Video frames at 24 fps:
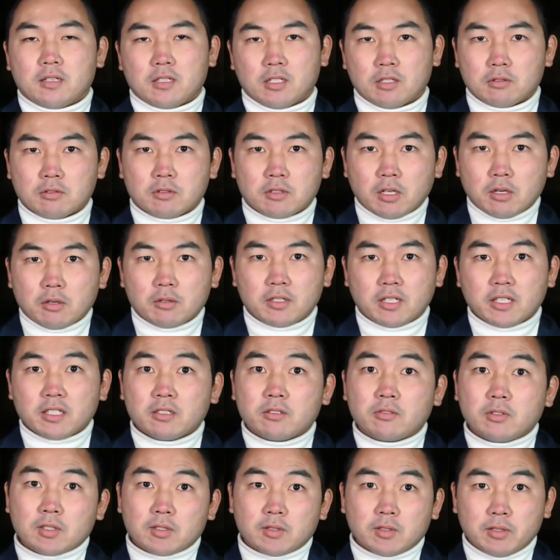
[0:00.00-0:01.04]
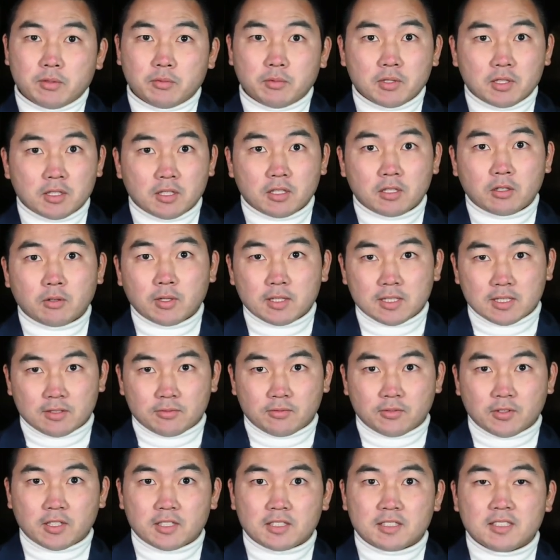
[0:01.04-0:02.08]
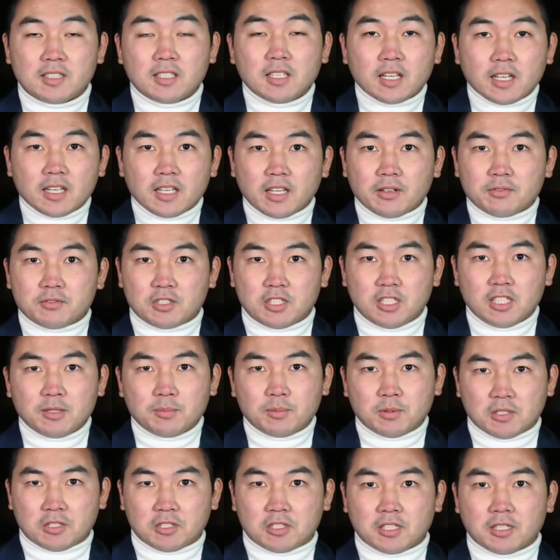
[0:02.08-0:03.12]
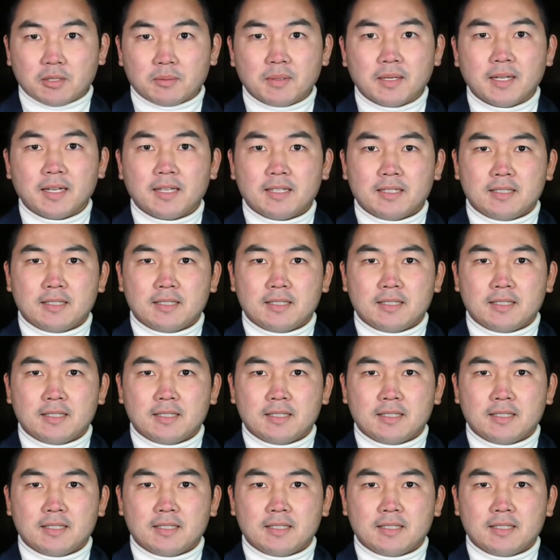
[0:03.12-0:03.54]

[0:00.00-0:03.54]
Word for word: Their low came quickly when their quest for a CIF championship